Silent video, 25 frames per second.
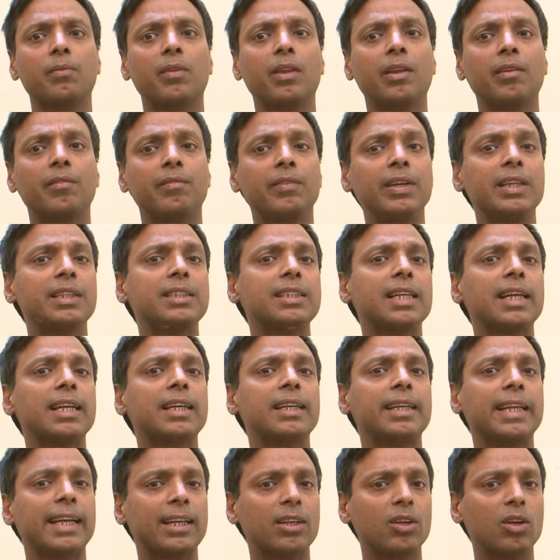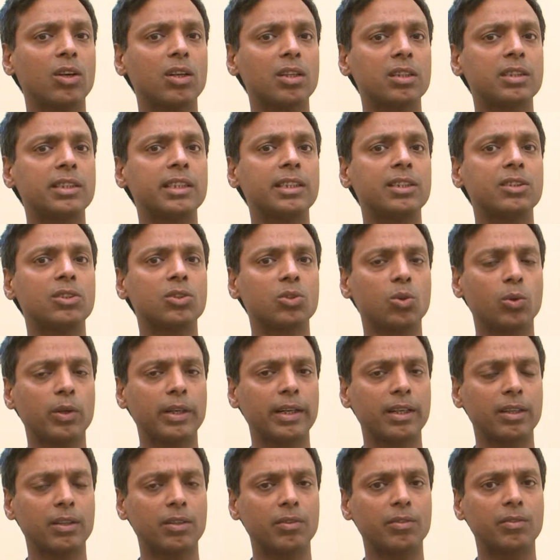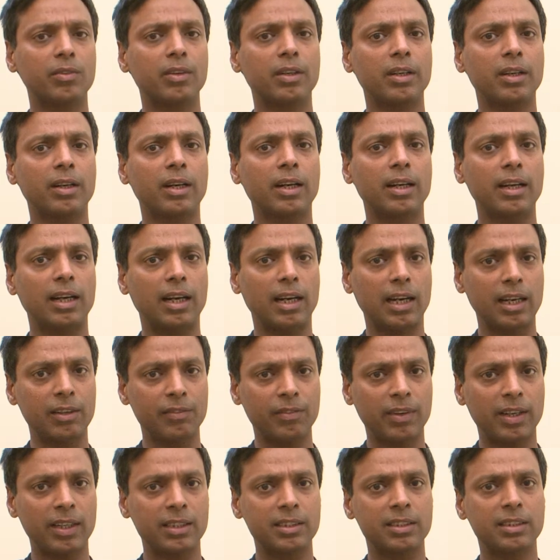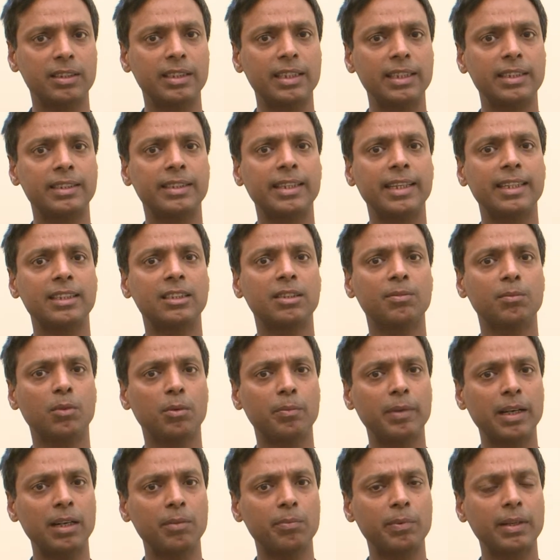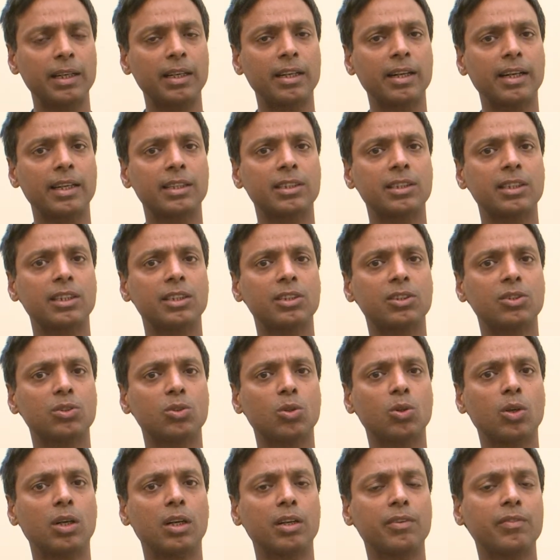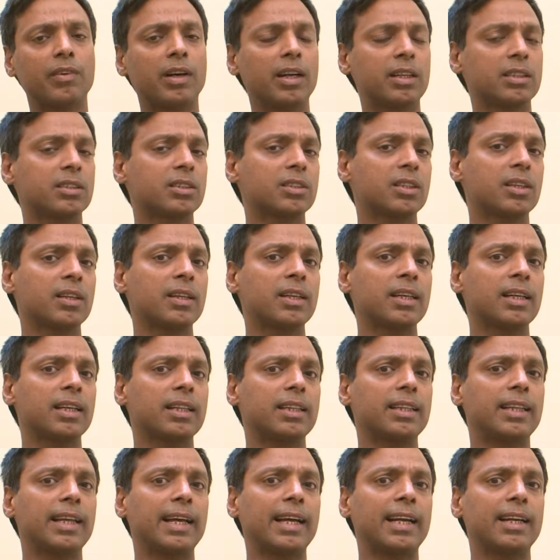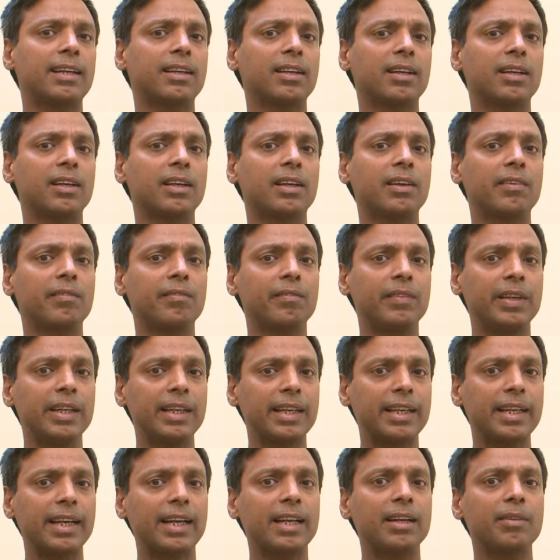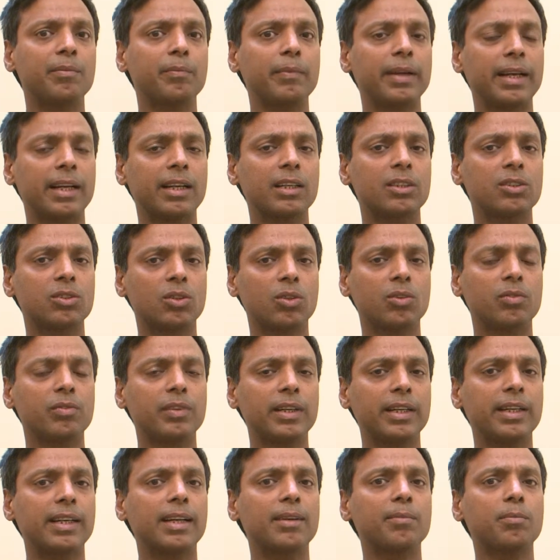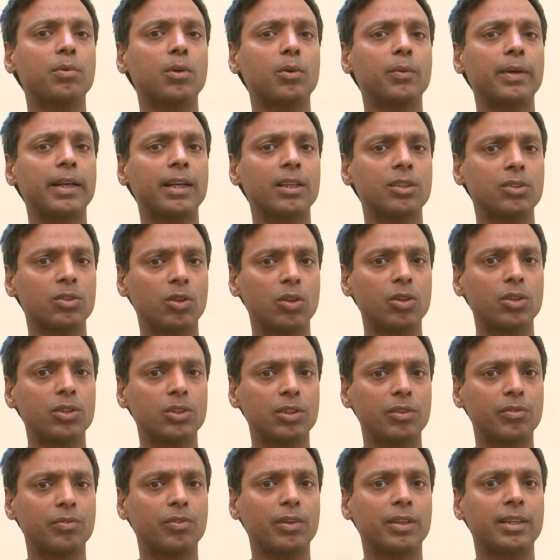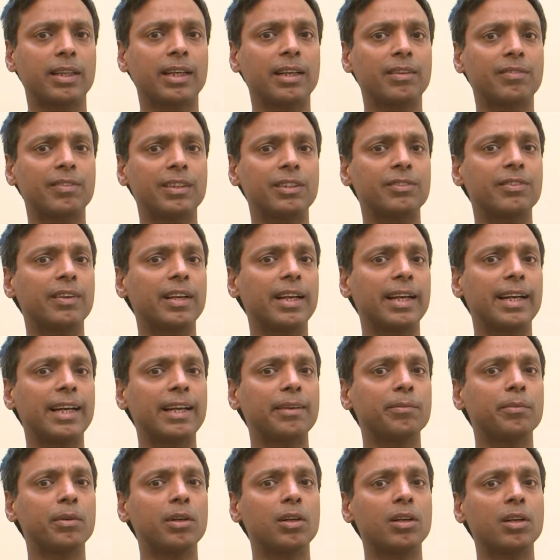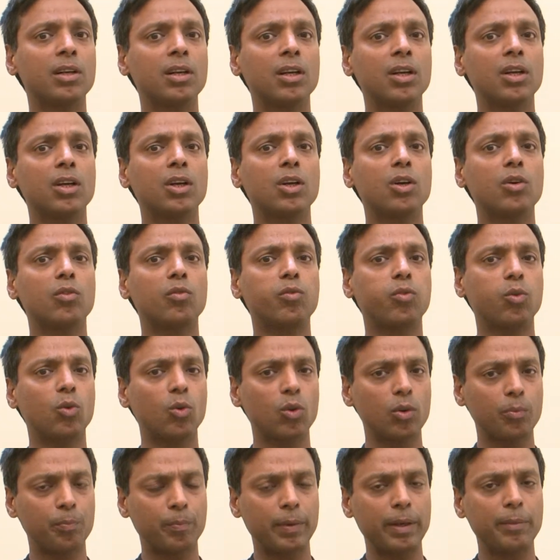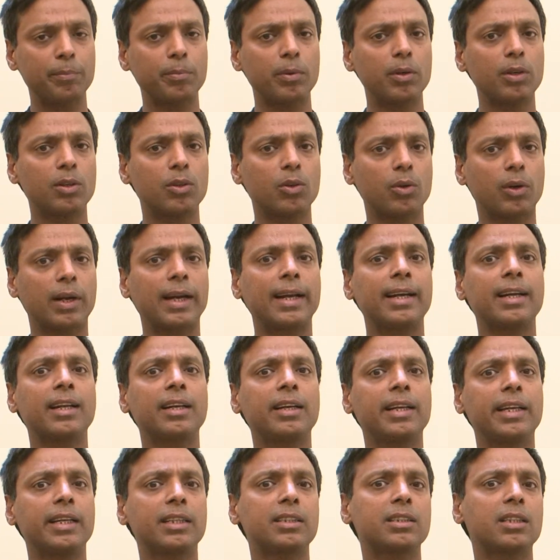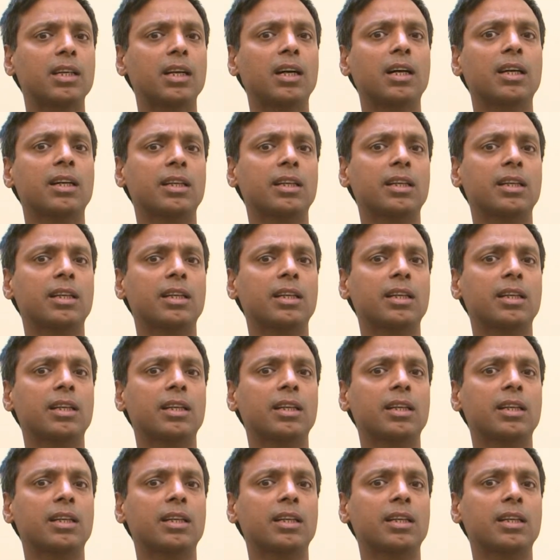We said technology is so advanced these days, the mobile penetration is so advanced that we can provide a solution for that which will enable 4 people to ride in each car